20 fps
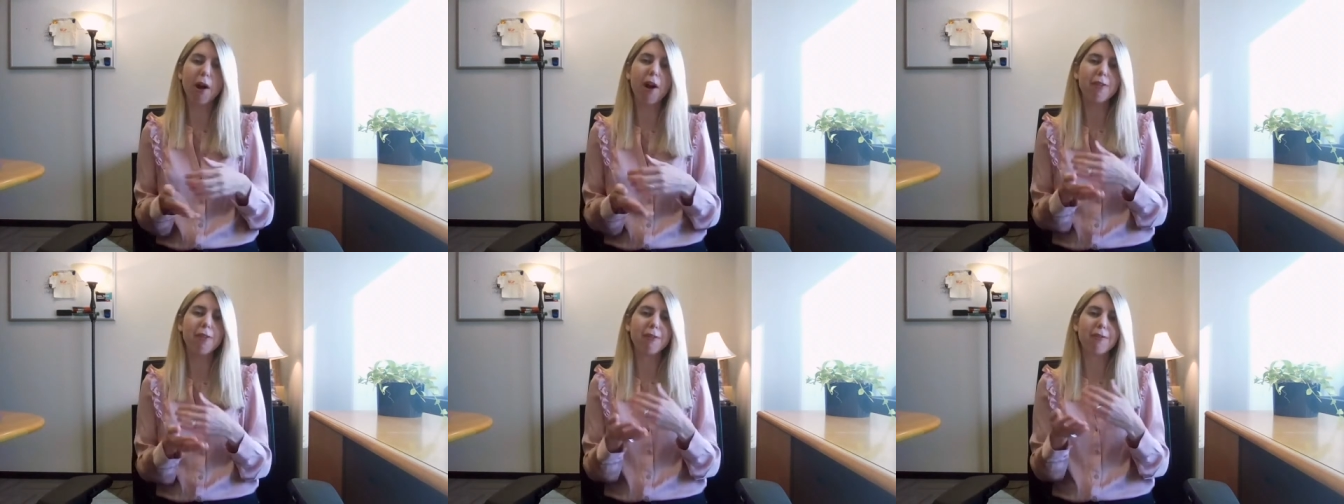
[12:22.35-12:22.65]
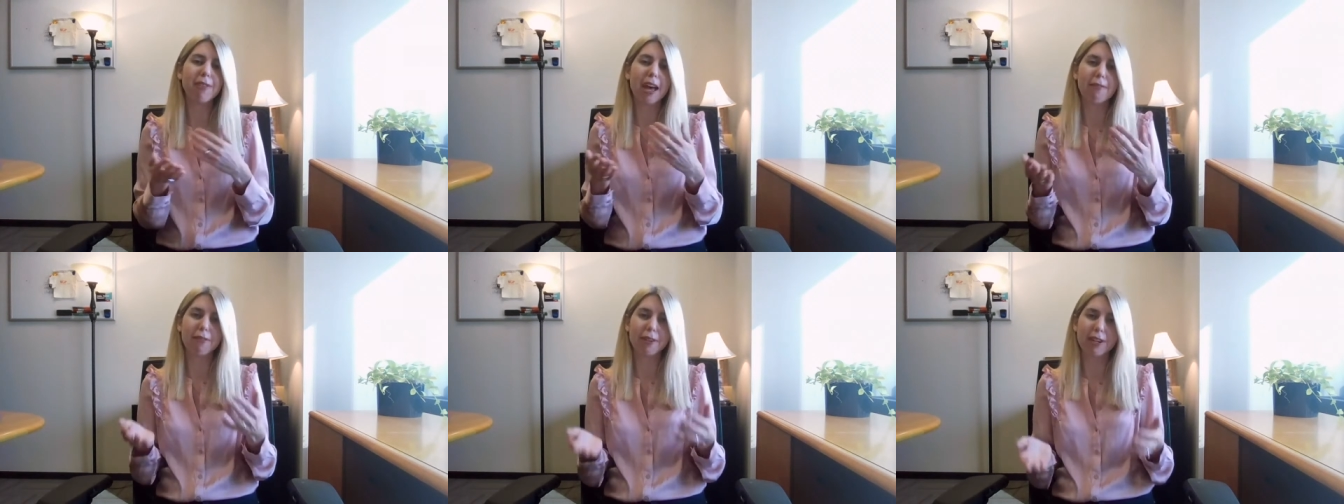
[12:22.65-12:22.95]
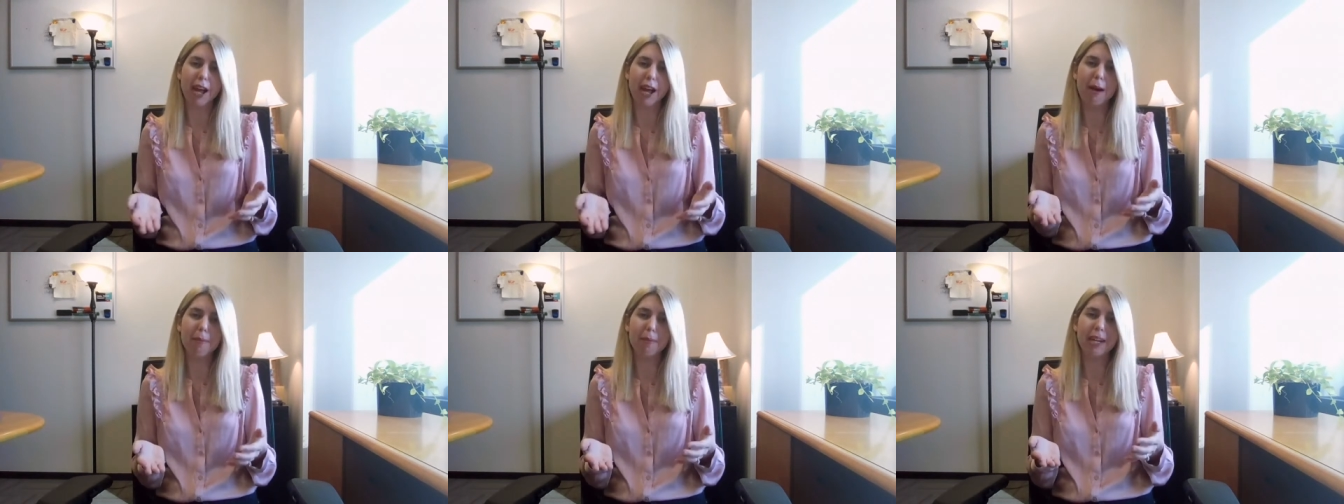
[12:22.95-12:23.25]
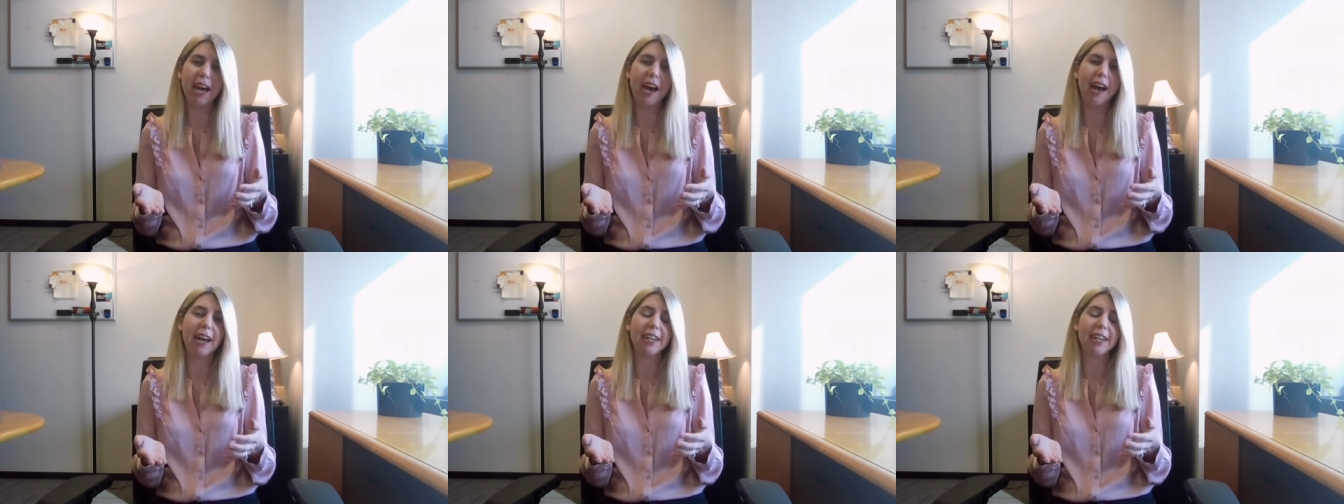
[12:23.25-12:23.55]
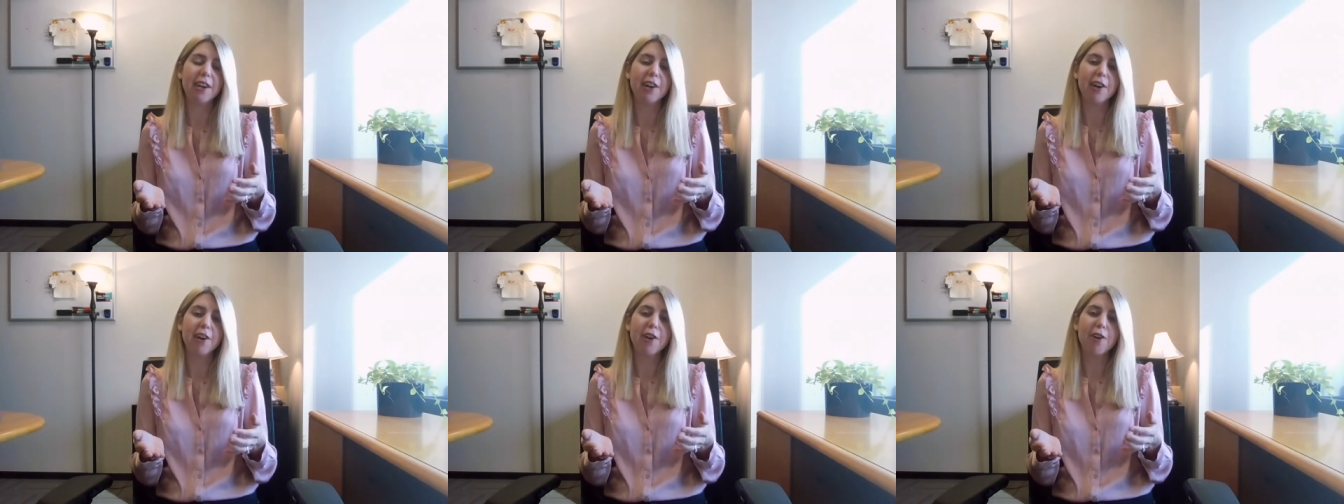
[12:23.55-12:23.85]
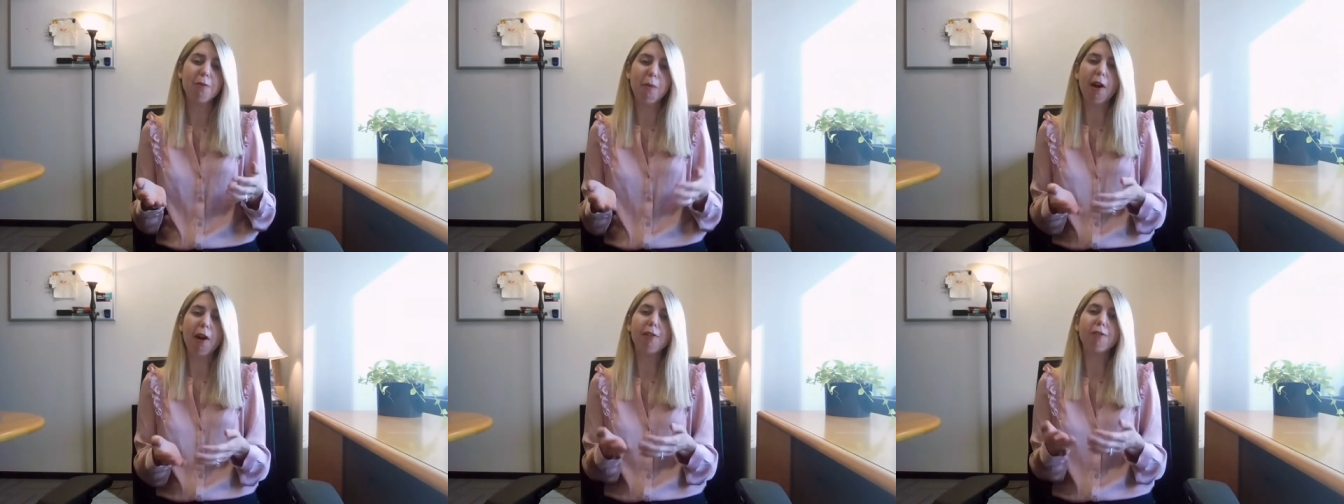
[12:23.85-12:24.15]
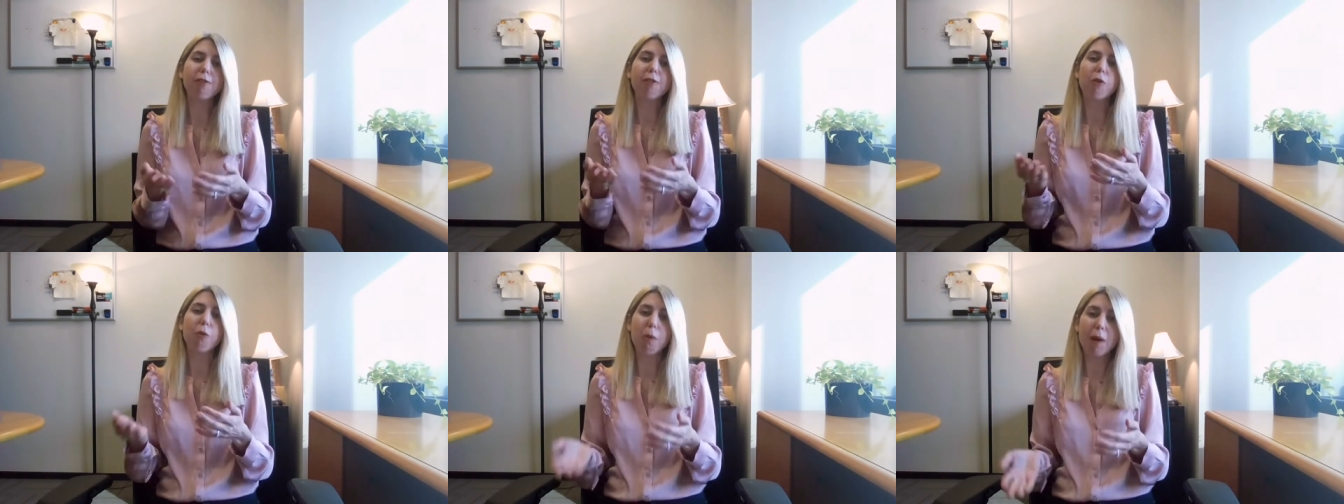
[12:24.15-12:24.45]
part of that phenomenon, who
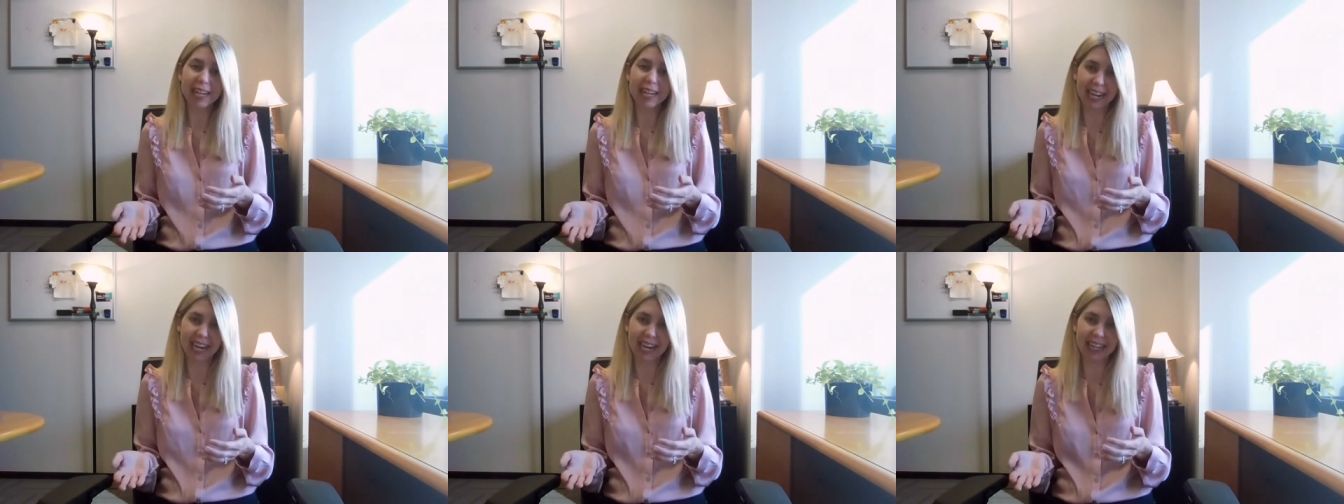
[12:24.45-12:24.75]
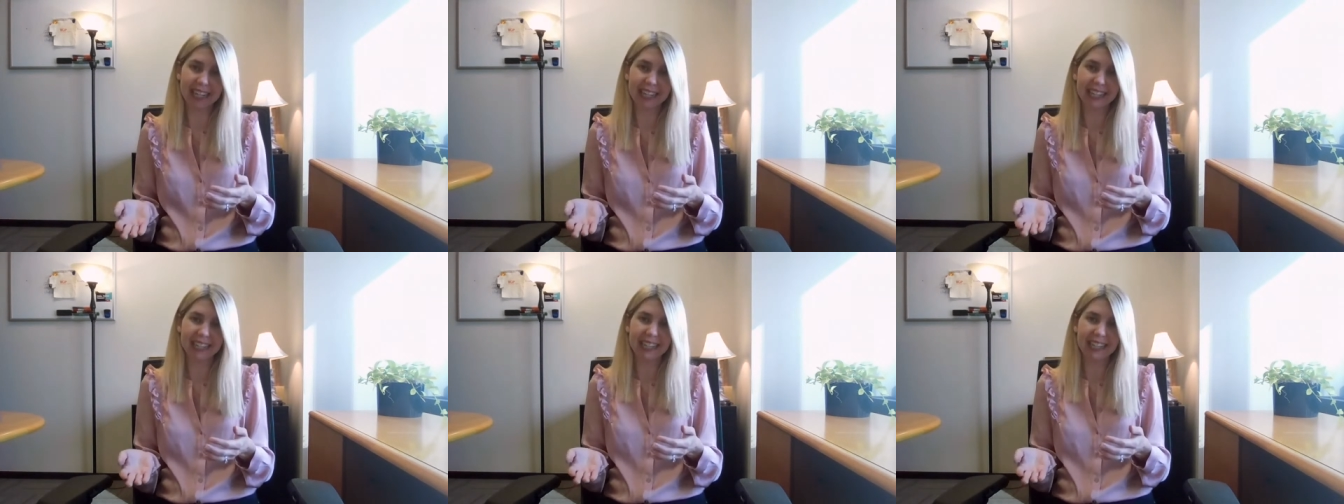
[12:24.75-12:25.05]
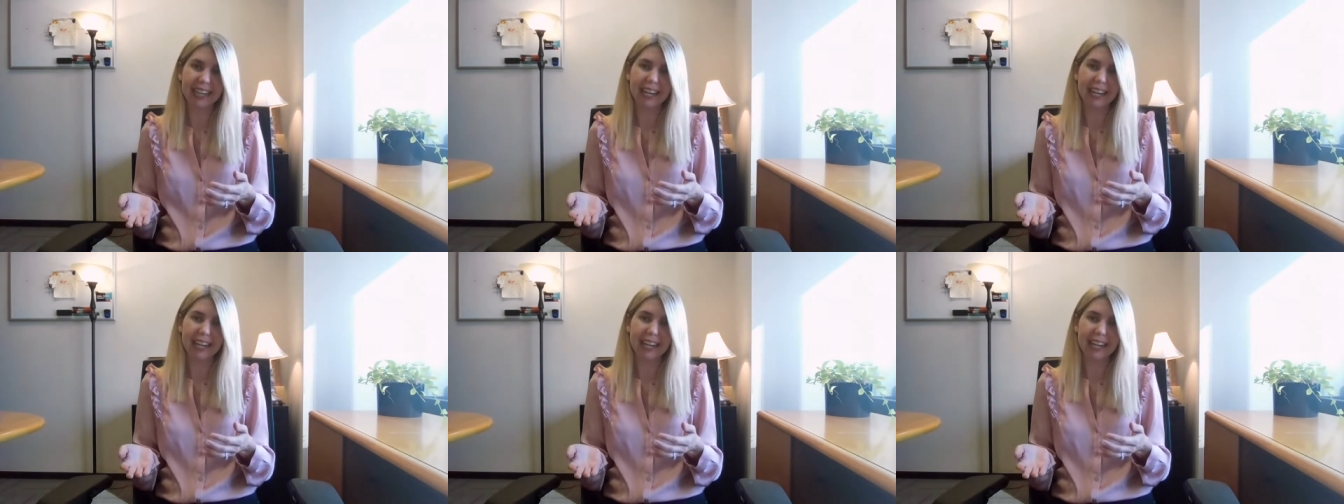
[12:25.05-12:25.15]
aren't quitting,